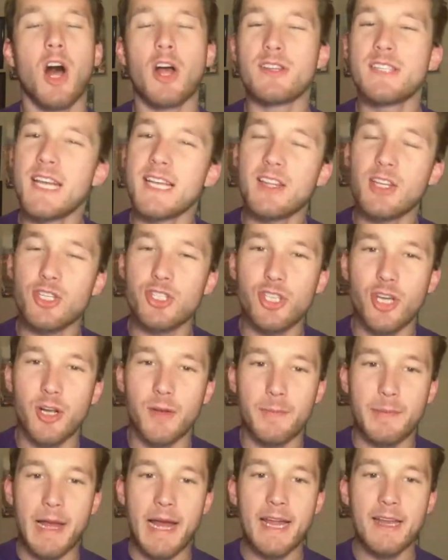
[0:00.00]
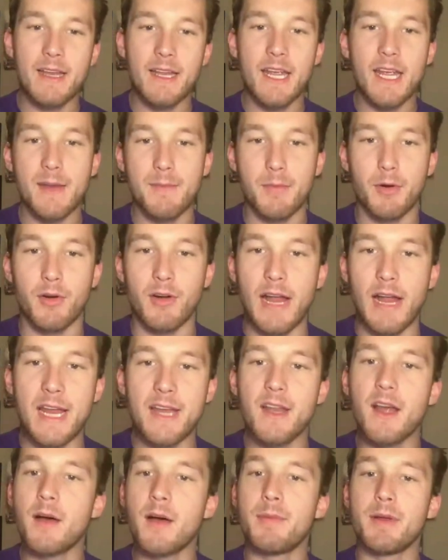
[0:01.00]
I'll take the sure bet in
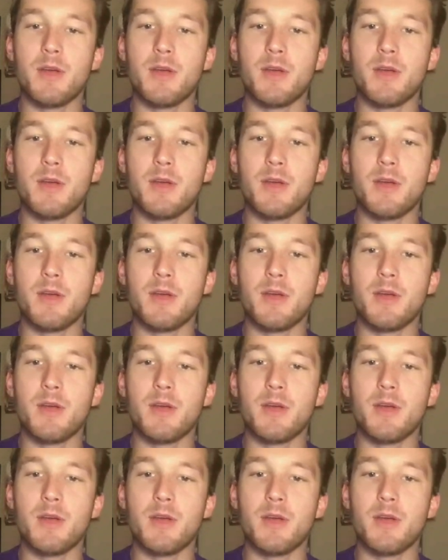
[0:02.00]
Miranda,